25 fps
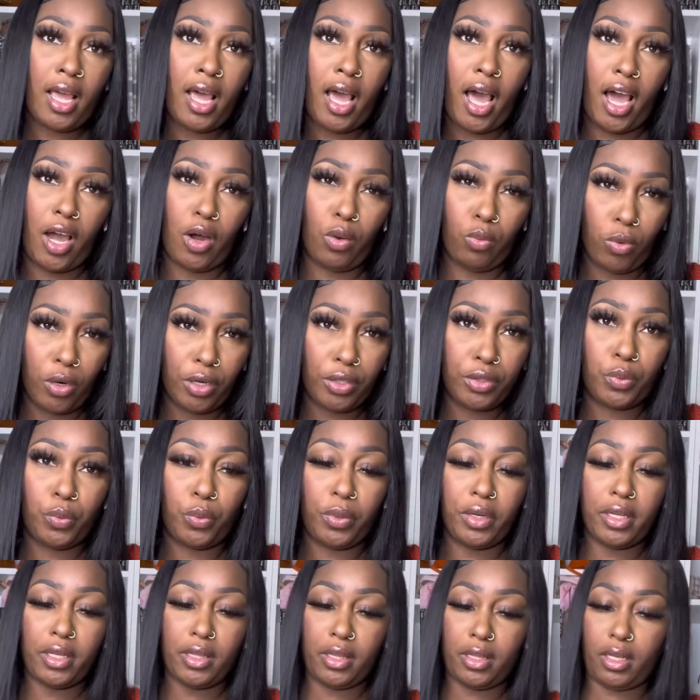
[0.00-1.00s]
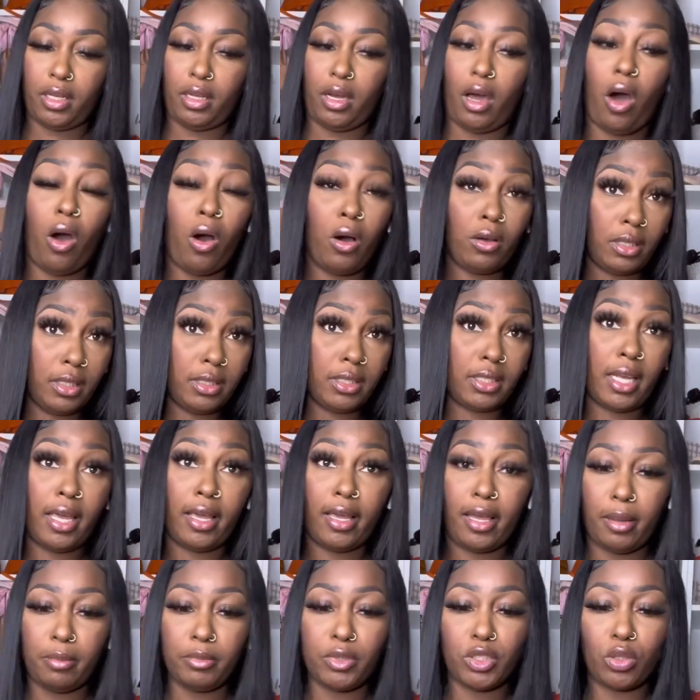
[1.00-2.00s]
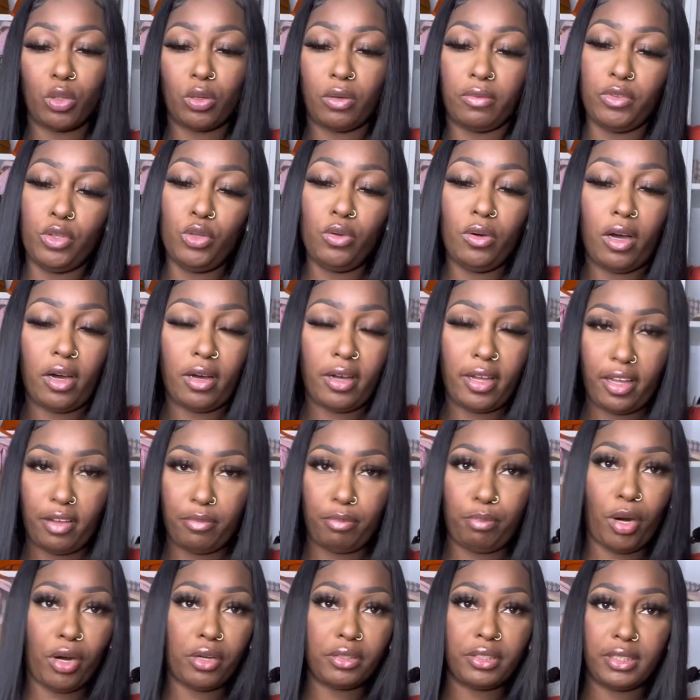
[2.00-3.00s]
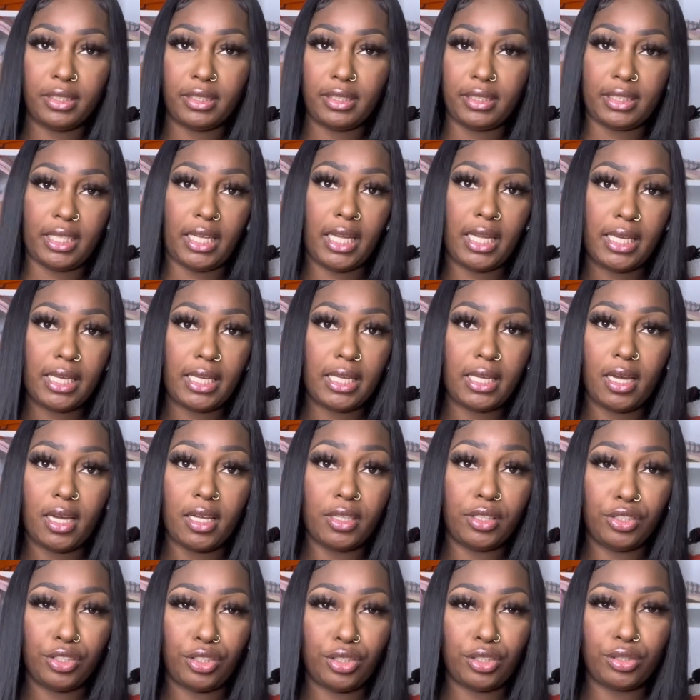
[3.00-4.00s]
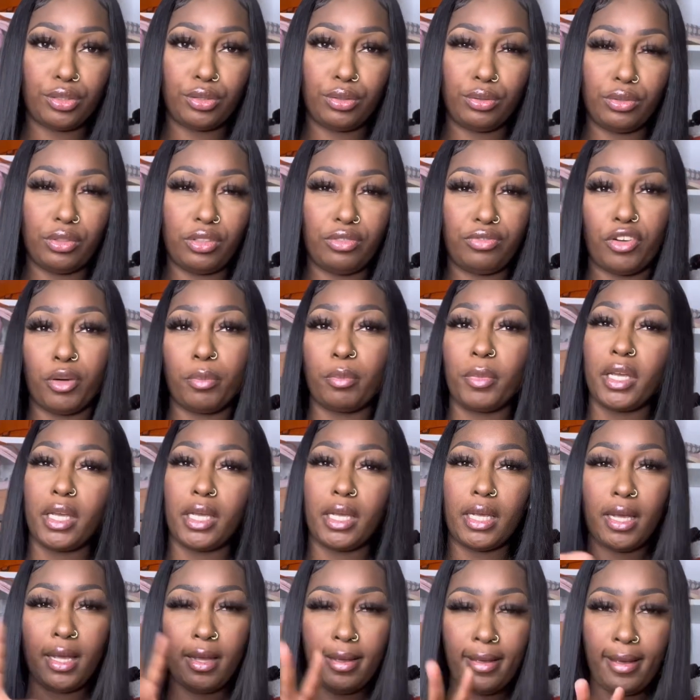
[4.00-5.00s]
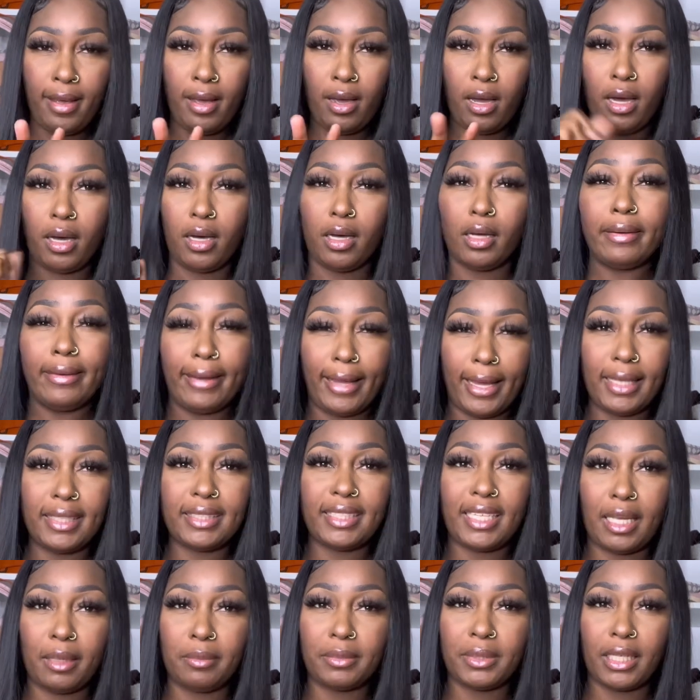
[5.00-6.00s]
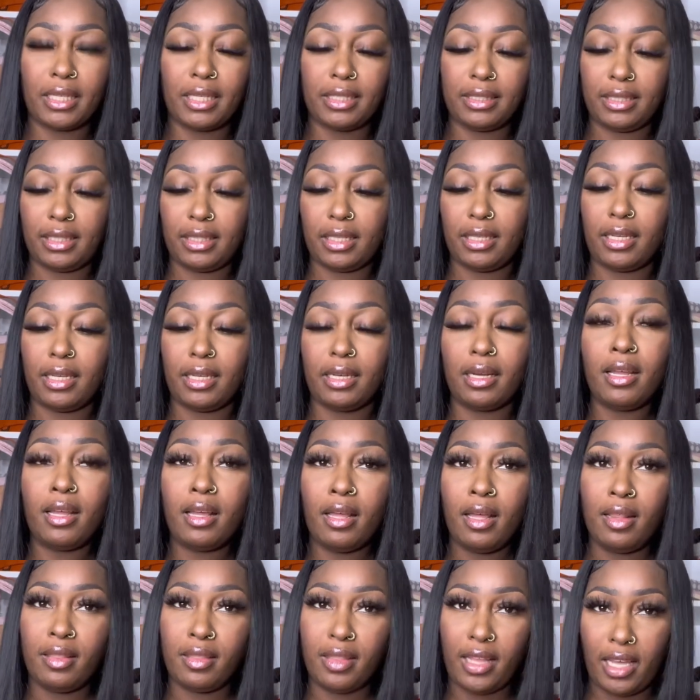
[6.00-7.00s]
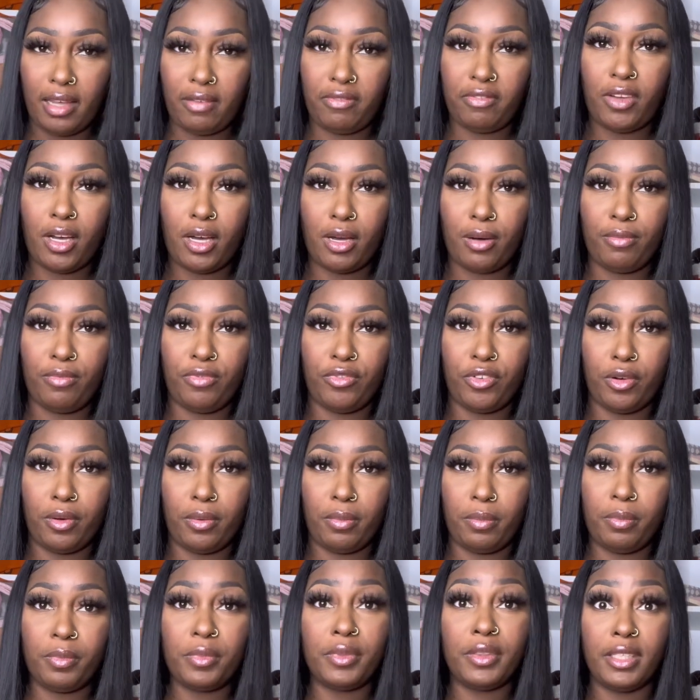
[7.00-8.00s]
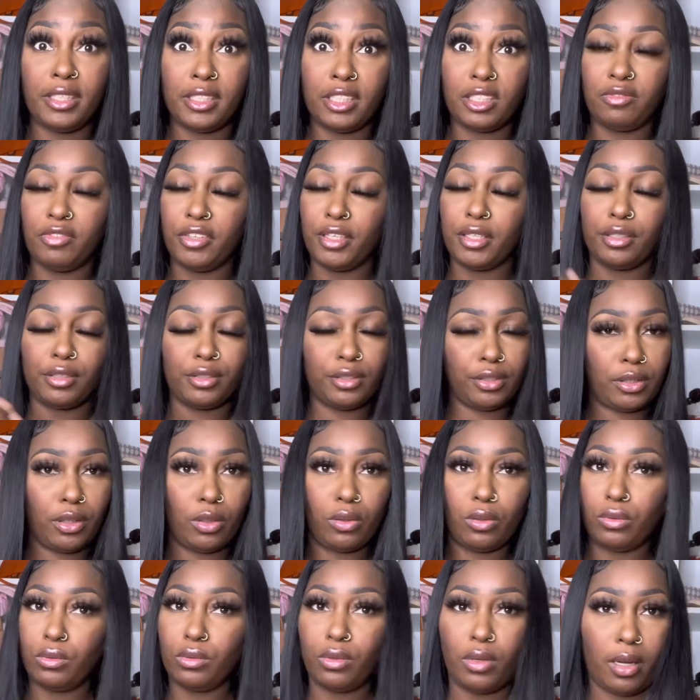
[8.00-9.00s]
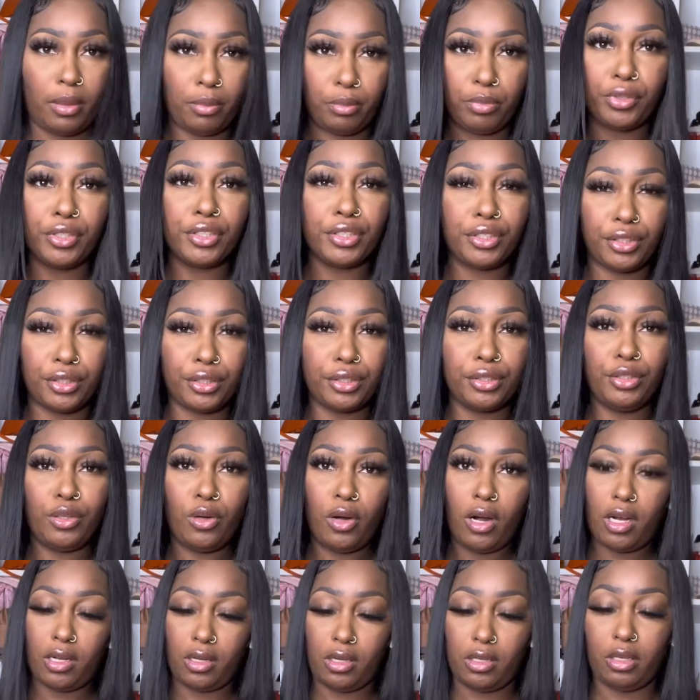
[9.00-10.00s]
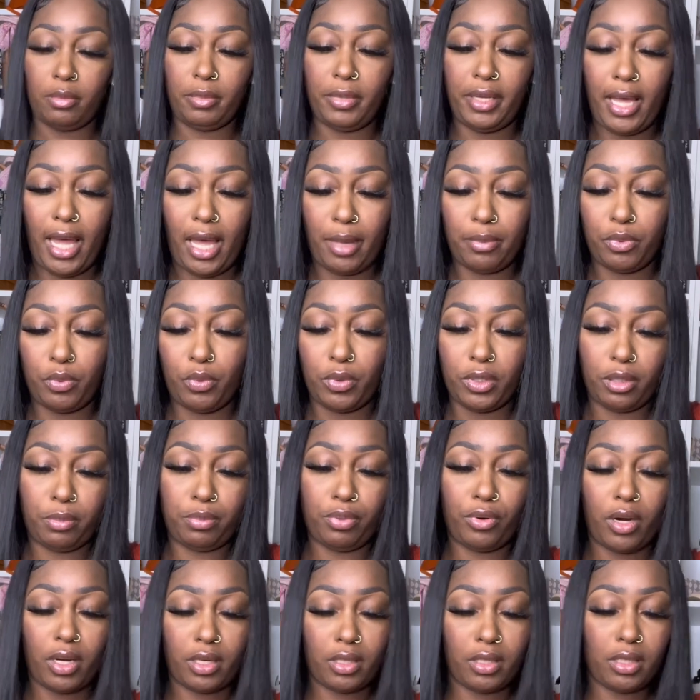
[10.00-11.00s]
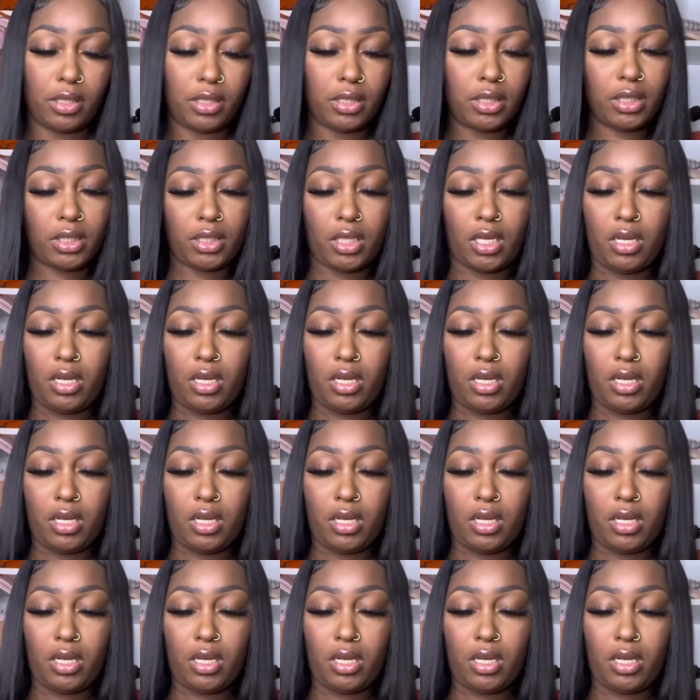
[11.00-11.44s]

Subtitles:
I work with all the time. So if you all have purchased any other shoes from me, 9 times out of 10 they've come from this vendor, so I'm pretty sure you all are going to be happy with the products.